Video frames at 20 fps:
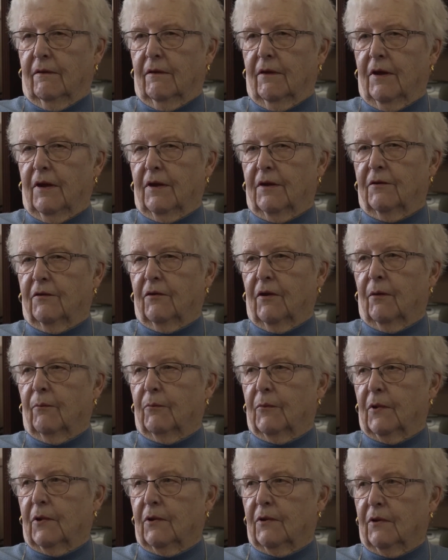needs
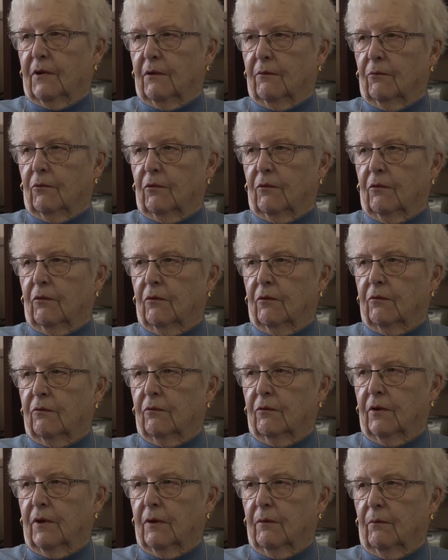something, she would go to
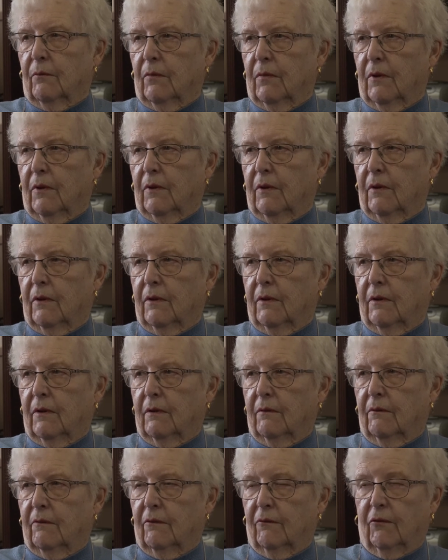him.
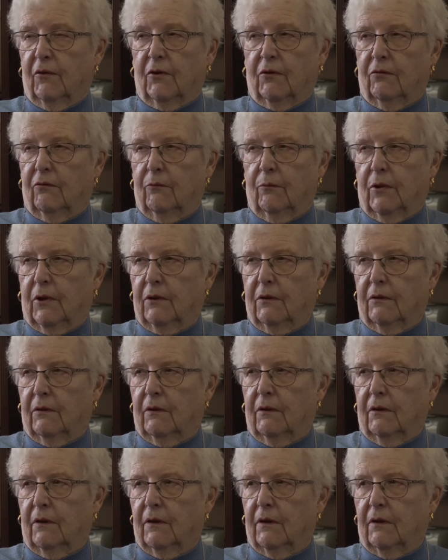We were too much
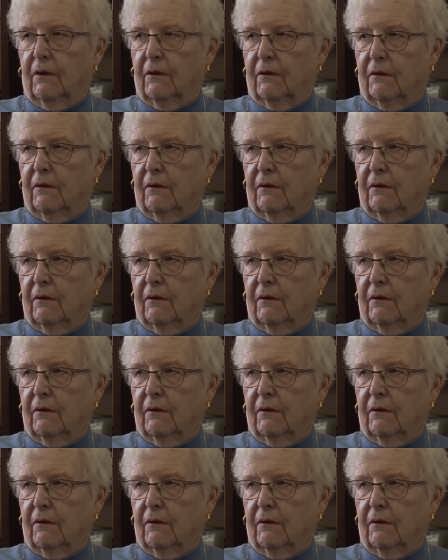alike.